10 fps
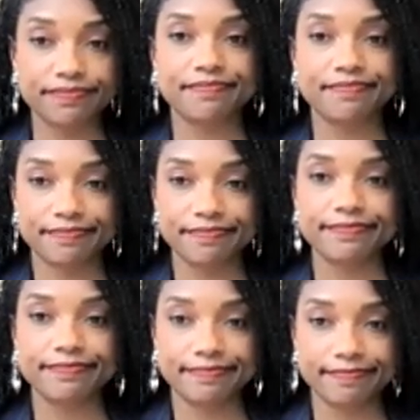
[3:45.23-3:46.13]

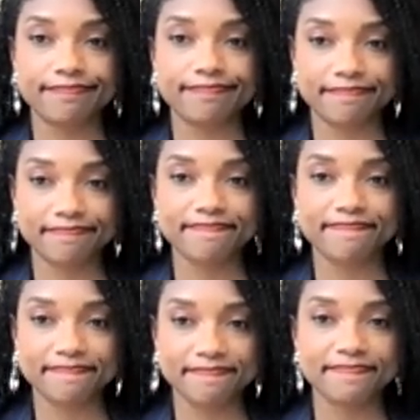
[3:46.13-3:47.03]

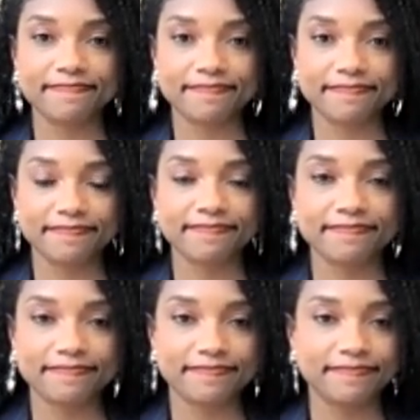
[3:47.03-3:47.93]

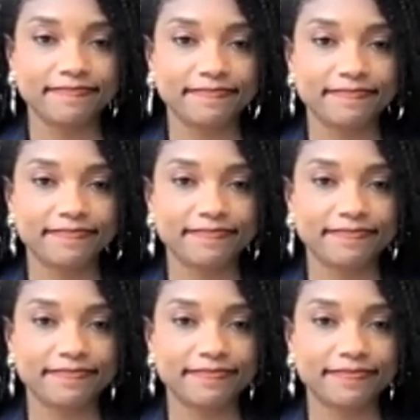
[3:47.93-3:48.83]

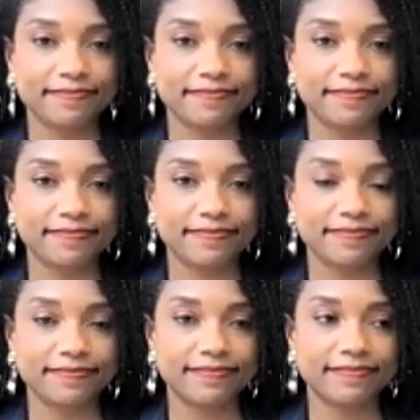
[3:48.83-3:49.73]

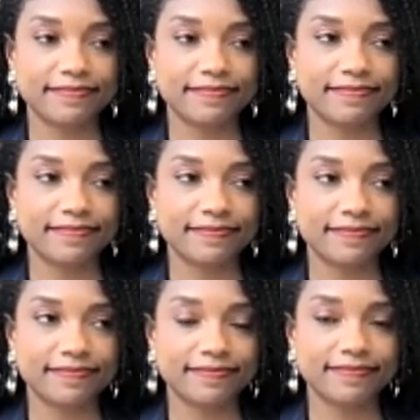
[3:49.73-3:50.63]

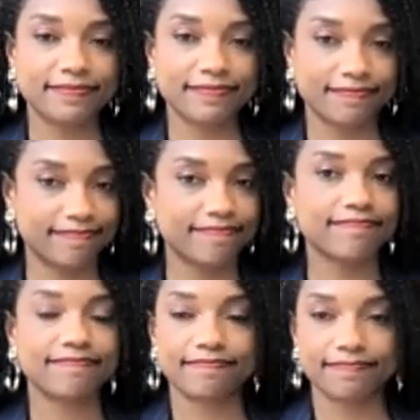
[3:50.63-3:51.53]

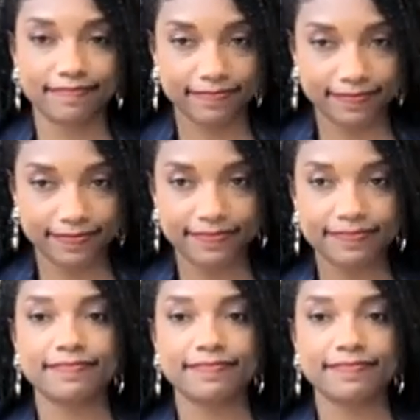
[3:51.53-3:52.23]
This person isn't speaking.